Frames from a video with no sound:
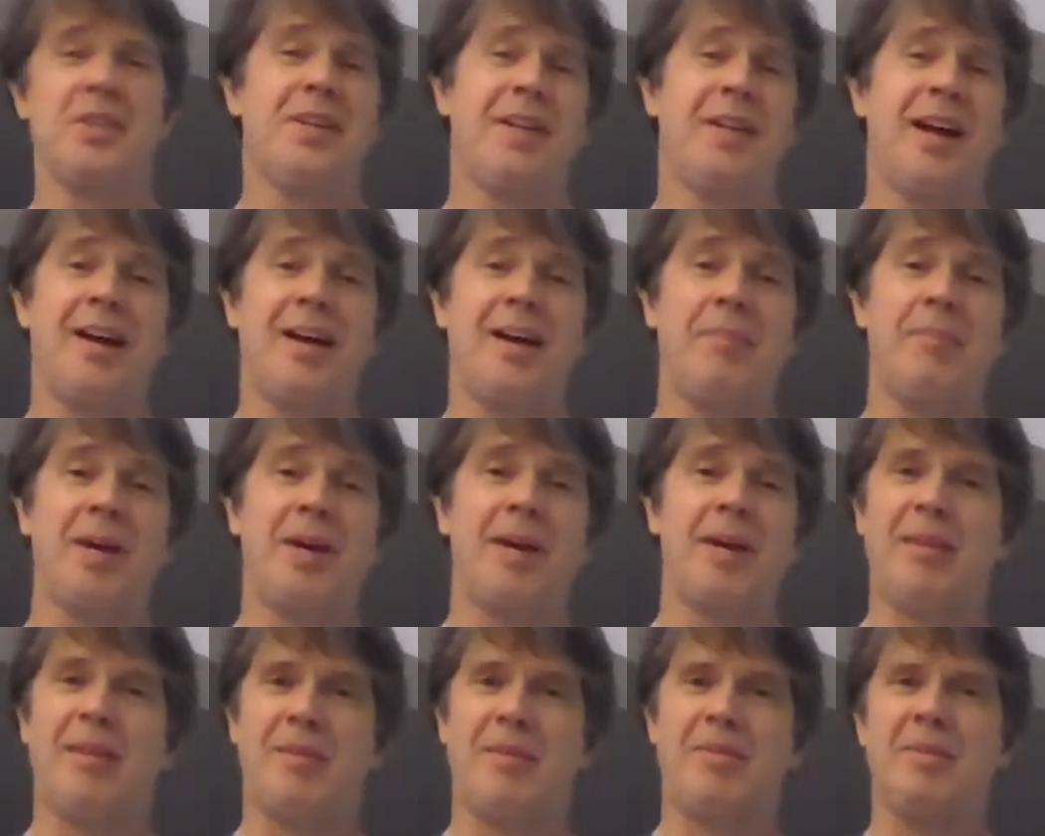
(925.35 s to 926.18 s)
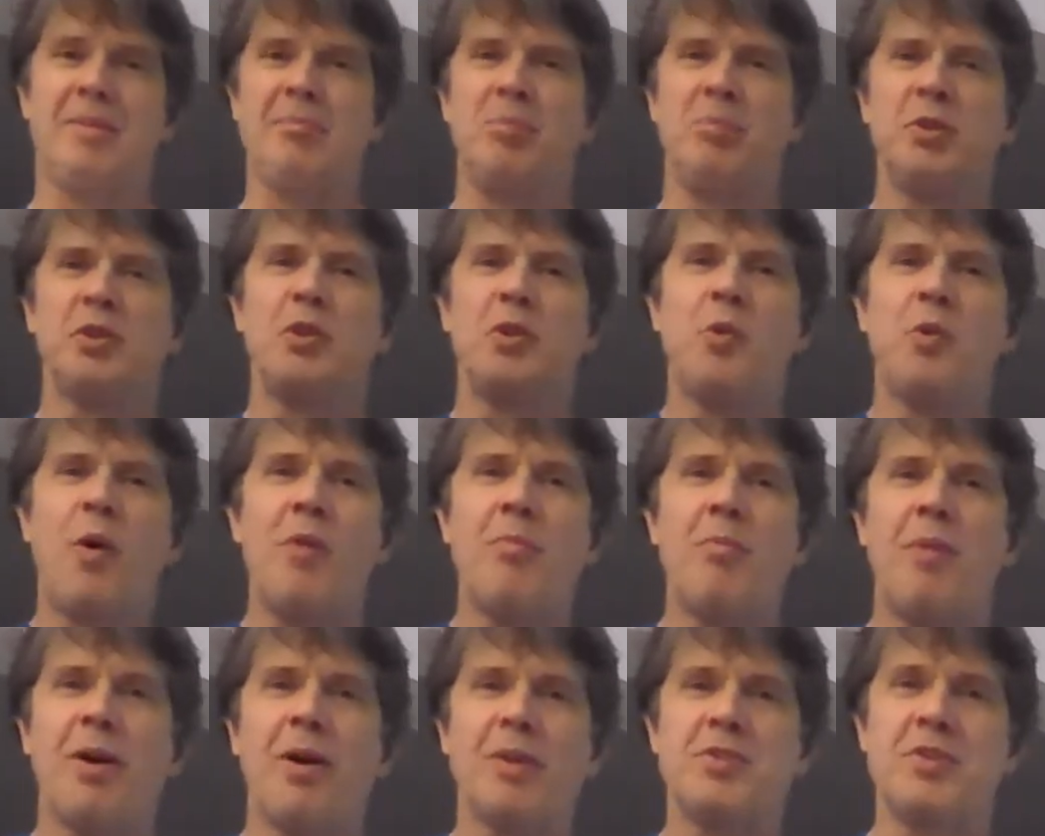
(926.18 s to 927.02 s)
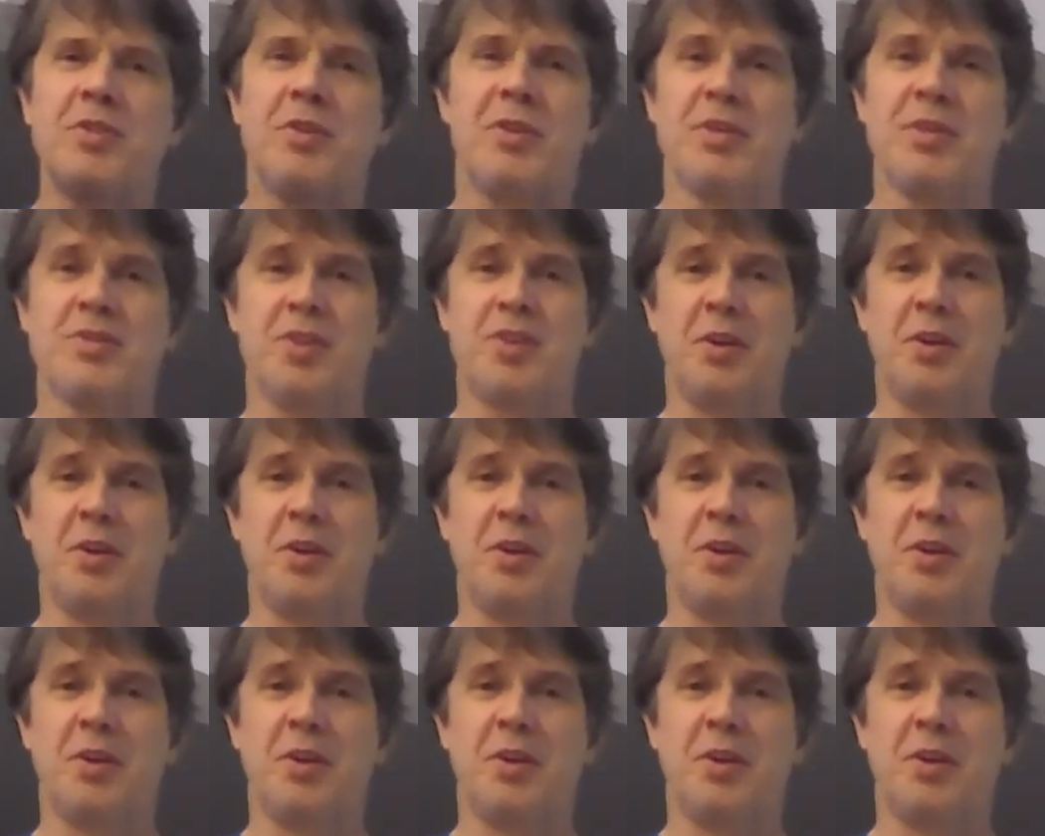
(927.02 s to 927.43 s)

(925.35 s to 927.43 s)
and I didn't put the quote marks here because